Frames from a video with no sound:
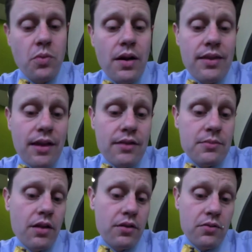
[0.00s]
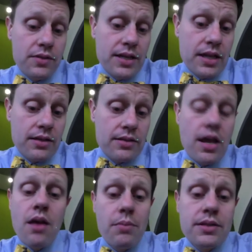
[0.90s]
20,000 molecules is,
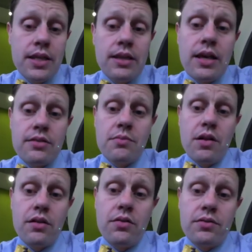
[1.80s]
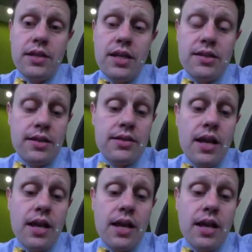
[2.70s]
but 10,000 molecules isn't.